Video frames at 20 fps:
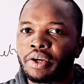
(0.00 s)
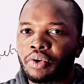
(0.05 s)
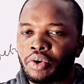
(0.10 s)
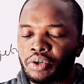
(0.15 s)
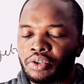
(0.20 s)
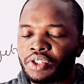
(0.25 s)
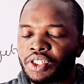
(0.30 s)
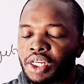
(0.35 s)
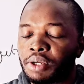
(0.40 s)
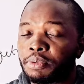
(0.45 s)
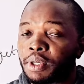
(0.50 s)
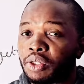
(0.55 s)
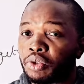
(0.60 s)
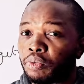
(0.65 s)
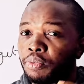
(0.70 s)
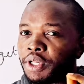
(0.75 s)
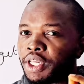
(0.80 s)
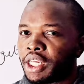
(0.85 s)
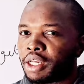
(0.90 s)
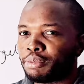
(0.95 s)
concept and
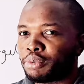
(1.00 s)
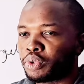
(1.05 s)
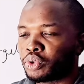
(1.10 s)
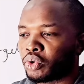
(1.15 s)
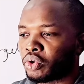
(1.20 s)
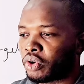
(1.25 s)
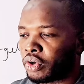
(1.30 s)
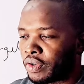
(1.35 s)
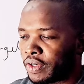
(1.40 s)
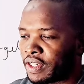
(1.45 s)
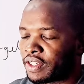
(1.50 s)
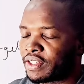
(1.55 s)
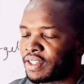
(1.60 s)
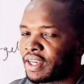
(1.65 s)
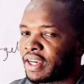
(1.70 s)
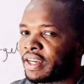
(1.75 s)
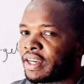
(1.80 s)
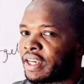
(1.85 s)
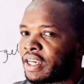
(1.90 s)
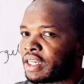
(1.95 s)
you'll be able to
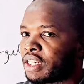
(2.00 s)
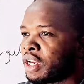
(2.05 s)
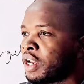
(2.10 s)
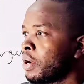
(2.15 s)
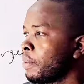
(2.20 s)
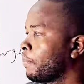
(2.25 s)
understand it